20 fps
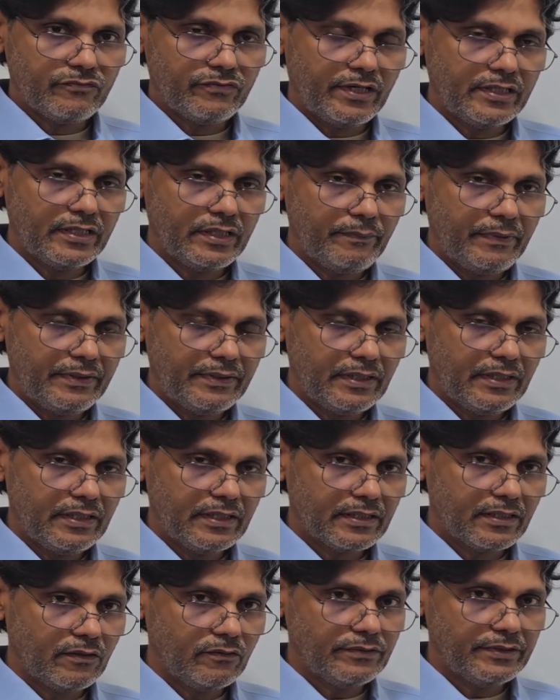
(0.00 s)
fundamental
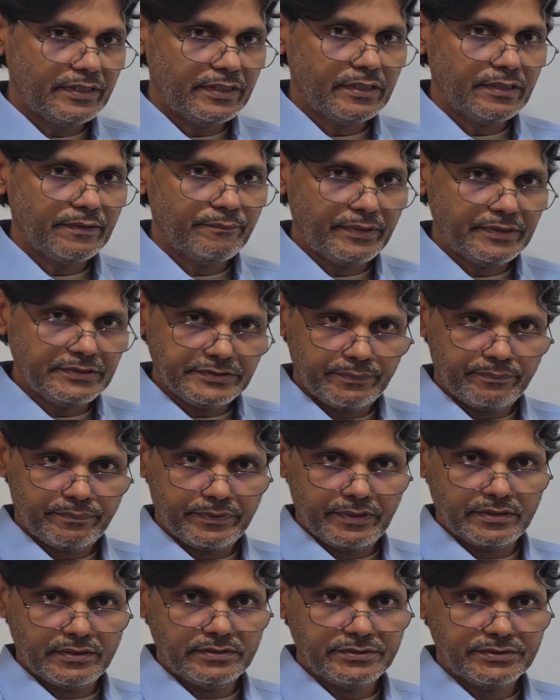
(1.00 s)
accounting
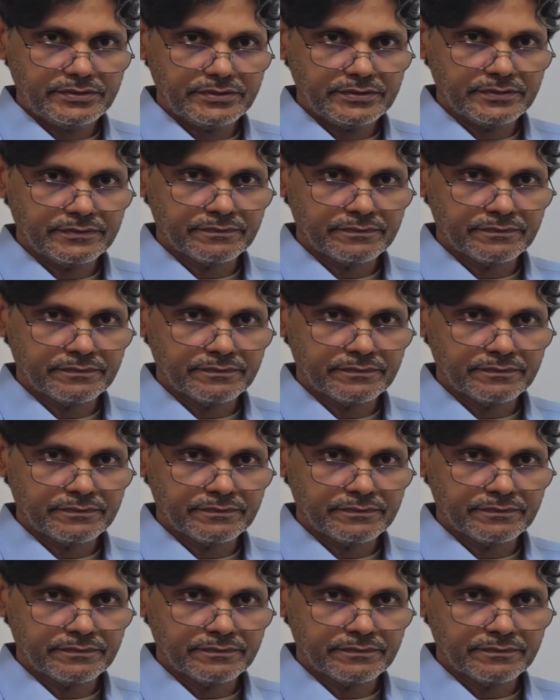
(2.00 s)
principles,